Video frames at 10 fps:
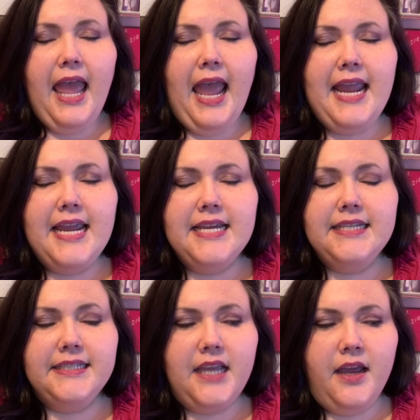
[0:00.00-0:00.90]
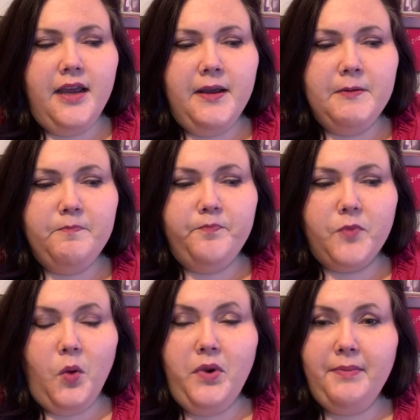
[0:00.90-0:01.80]
And
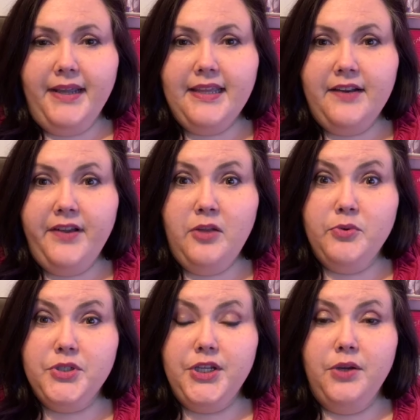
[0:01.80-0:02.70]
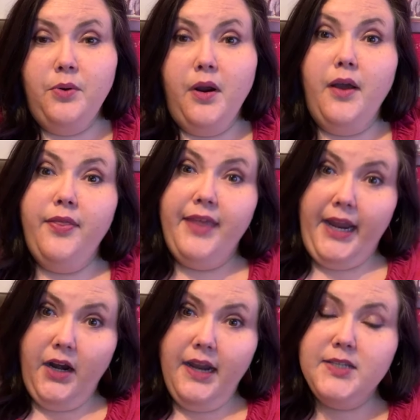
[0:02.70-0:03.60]
we make that available to you
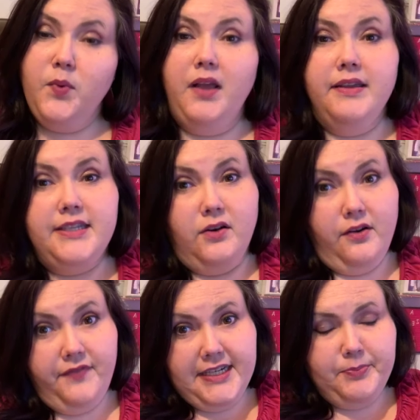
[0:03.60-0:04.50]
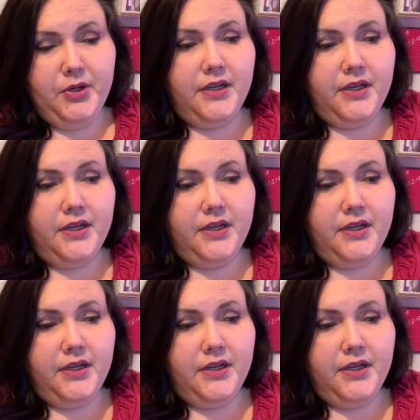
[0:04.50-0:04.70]
there as well as here on Facebook.